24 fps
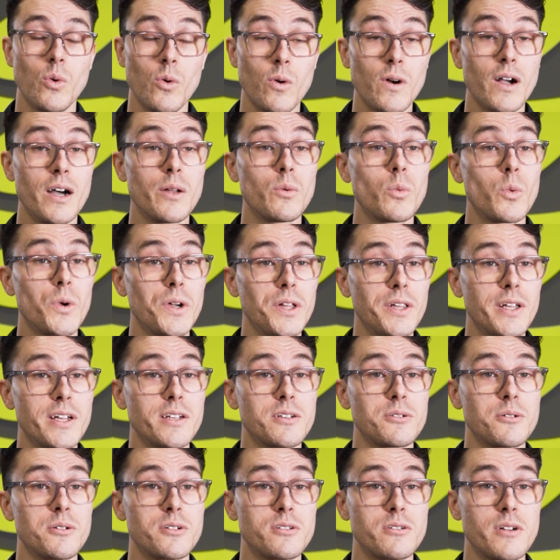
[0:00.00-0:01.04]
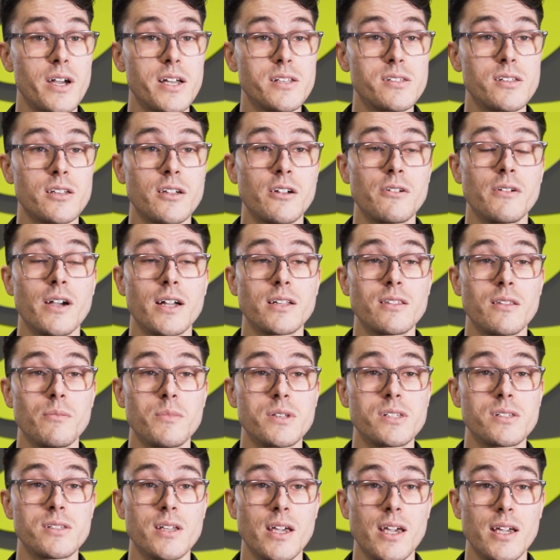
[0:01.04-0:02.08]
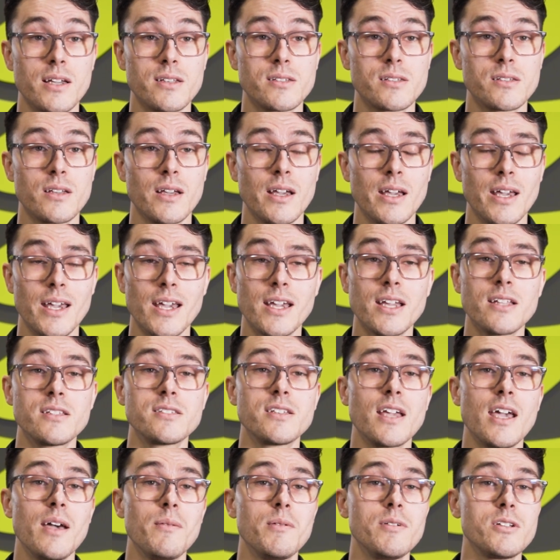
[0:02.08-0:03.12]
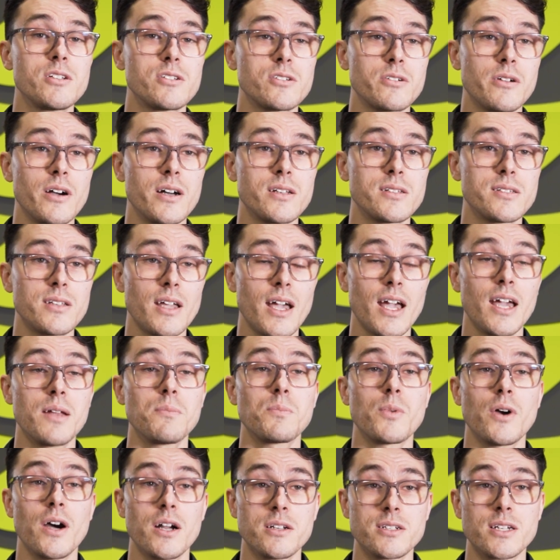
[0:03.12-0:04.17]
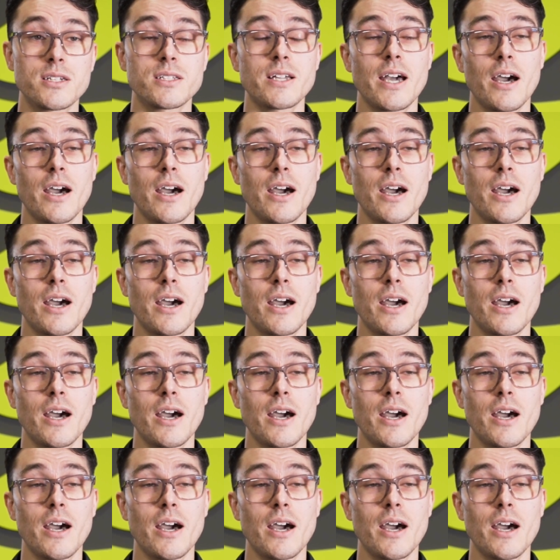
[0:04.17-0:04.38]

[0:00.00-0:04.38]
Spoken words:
or unwilling to address and correct the mistakes, it can damage trust and project